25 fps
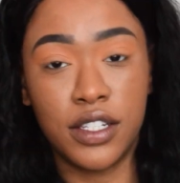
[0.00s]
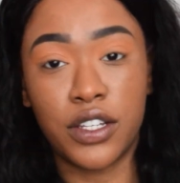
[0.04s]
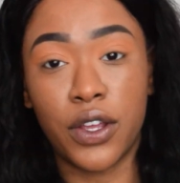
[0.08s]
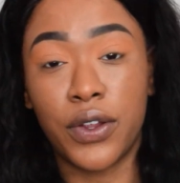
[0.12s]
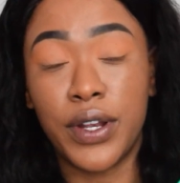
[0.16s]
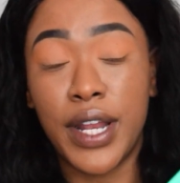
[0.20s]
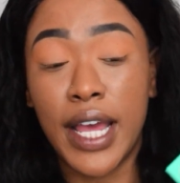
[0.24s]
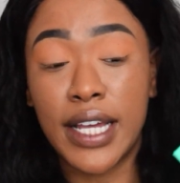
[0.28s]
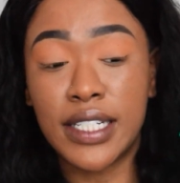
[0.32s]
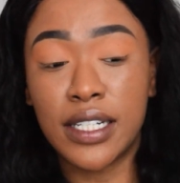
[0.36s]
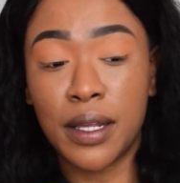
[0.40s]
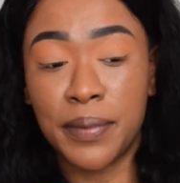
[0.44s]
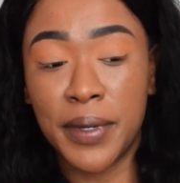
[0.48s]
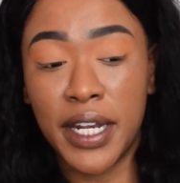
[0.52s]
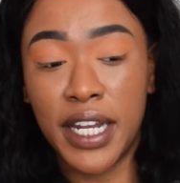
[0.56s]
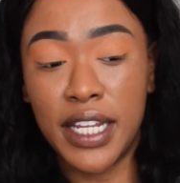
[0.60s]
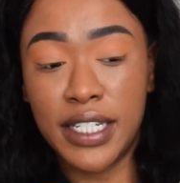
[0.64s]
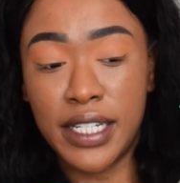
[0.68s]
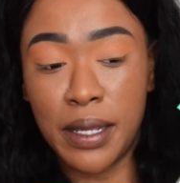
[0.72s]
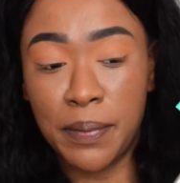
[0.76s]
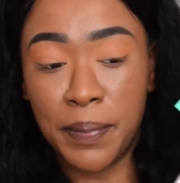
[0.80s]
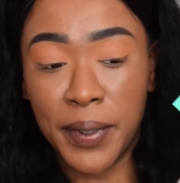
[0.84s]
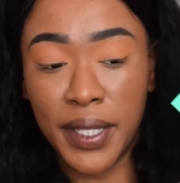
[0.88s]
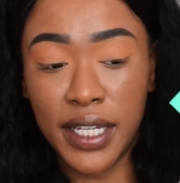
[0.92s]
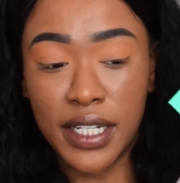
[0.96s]
So next I'm gonna
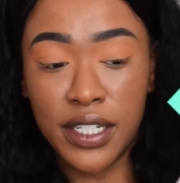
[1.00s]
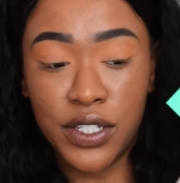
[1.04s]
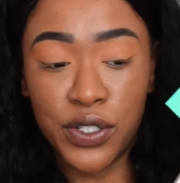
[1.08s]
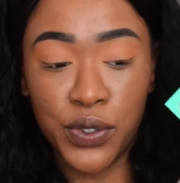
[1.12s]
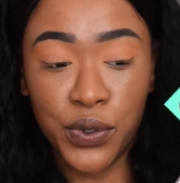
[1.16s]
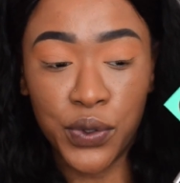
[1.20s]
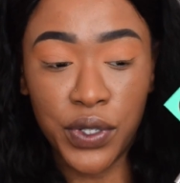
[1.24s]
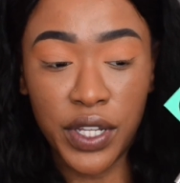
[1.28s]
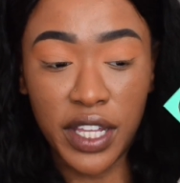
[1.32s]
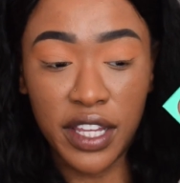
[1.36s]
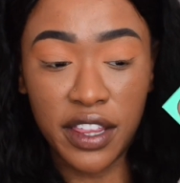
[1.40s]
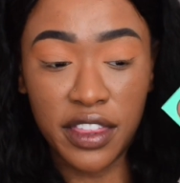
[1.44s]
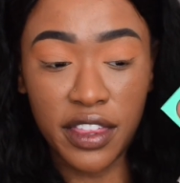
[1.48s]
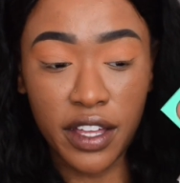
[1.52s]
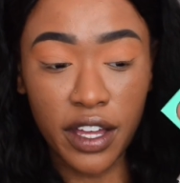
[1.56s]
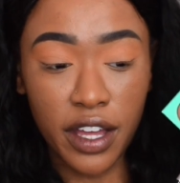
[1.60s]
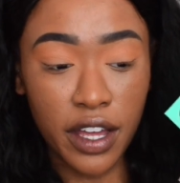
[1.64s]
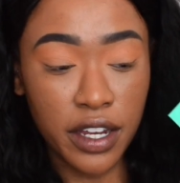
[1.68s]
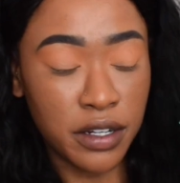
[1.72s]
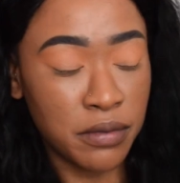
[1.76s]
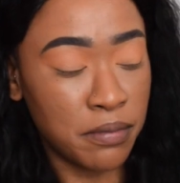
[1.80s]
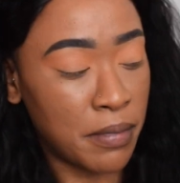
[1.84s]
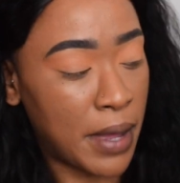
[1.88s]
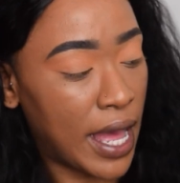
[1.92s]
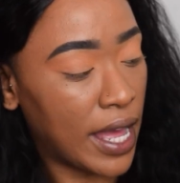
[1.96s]
dip into the
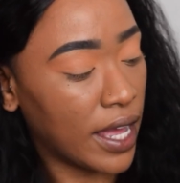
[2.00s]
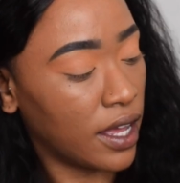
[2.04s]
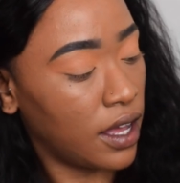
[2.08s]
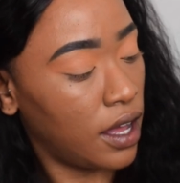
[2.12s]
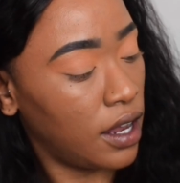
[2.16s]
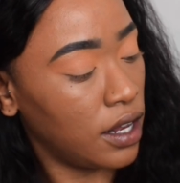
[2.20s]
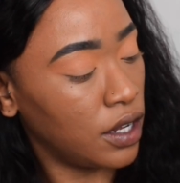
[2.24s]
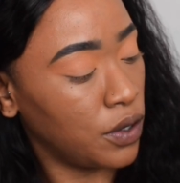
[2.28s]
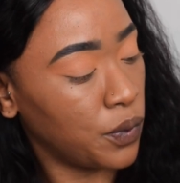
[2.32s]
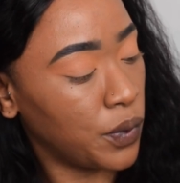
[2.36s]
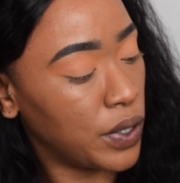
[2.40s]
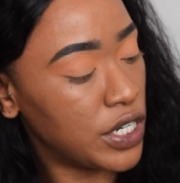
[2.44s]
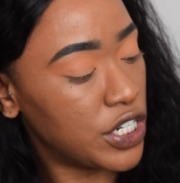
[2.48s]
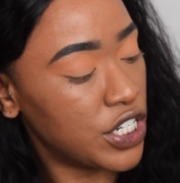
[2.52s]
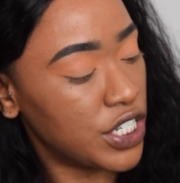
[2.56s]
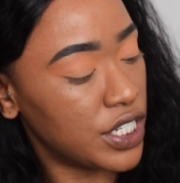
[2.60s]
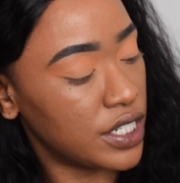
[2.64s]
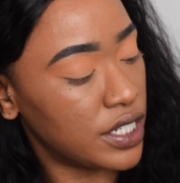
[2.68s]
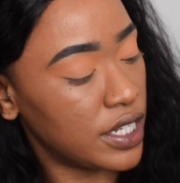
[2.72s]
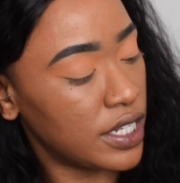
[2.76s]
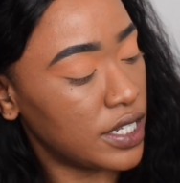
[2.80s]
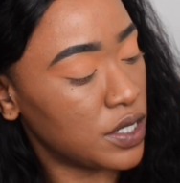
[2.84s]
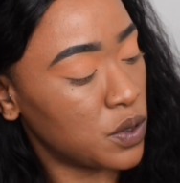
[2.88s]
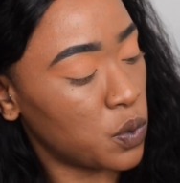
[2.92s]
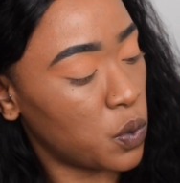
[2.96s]
third matte color, which
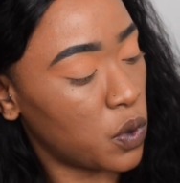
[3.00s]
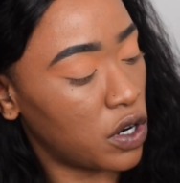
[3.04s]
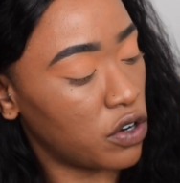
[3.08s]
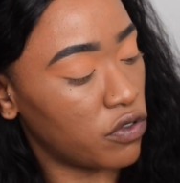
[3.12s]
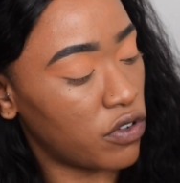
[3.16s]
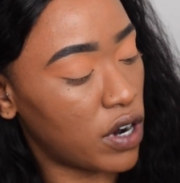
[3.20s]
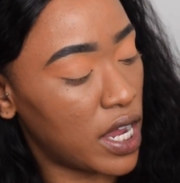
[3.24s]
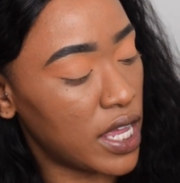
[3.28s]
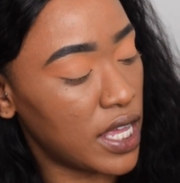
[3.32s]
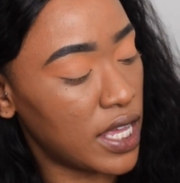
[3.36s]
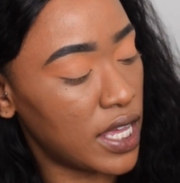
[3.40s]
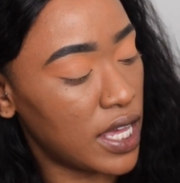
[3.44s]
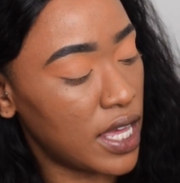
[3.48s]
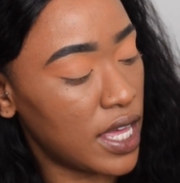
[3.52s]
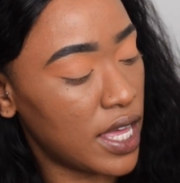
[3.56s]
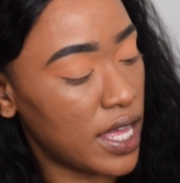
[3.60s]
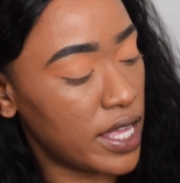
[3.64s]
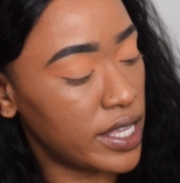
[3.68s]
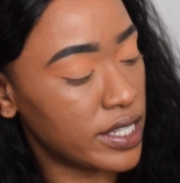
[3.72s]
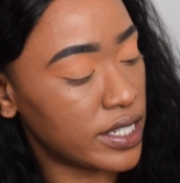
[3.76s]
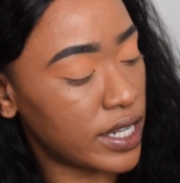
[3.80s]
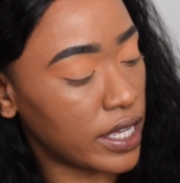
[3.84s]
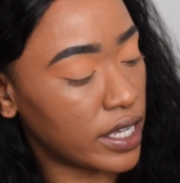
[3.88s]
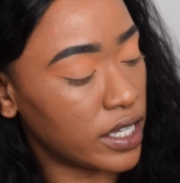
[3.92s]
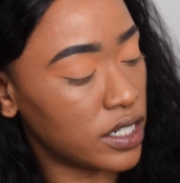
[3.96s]
is this one right here.
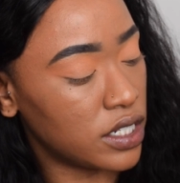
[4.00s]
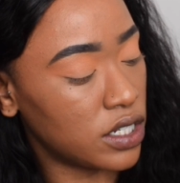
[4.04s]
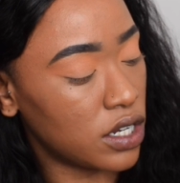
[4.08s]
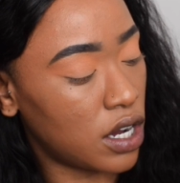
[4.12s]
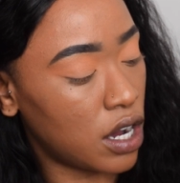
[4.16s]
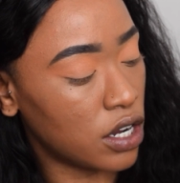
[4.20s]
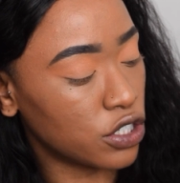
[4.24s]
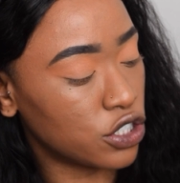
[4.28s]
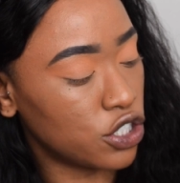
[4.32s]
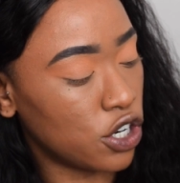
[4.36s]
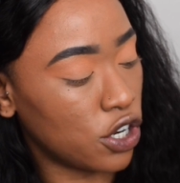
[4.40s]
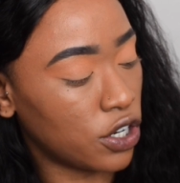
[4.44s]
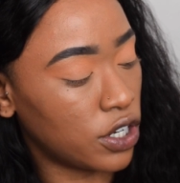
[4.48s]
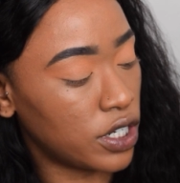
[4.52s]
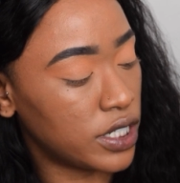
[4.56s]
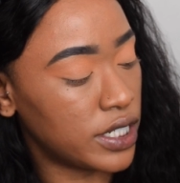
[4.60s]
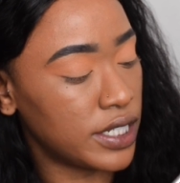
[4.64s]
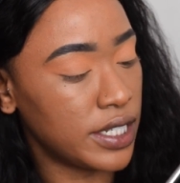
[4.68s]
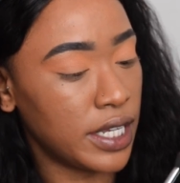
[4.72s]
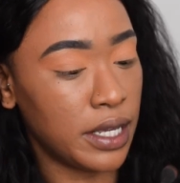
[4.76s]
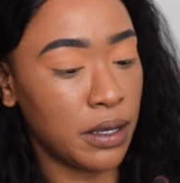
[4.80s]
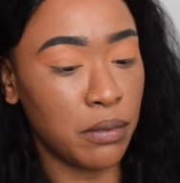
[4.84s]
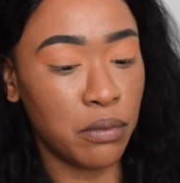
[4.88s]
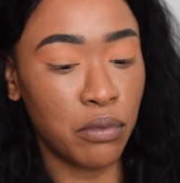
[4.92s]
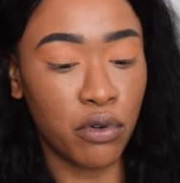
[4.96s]
It's like a dark
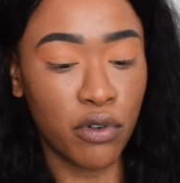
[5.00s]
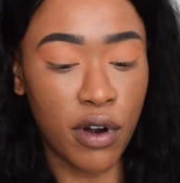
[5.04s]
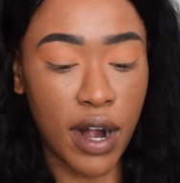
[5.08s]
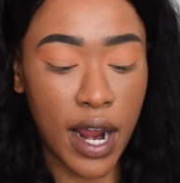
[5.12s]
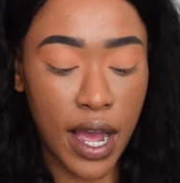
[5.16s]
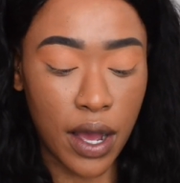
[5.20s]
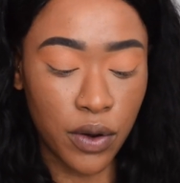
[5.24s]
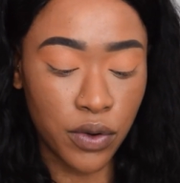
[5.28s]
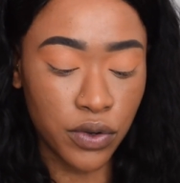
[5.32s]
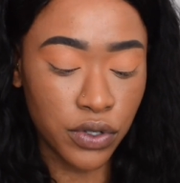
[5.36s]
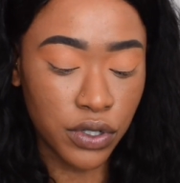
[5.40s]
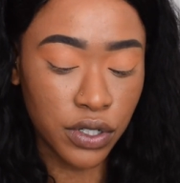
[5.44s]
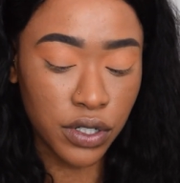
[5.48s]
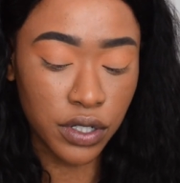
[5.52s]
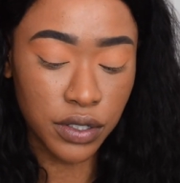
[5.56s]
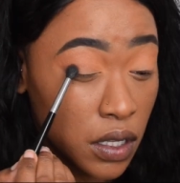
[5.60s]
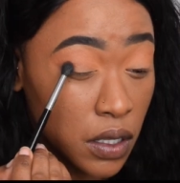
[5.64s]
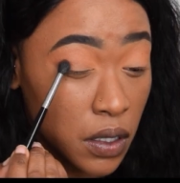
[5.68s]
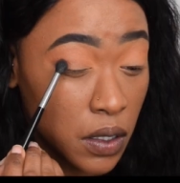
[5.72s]
chocolatey brown.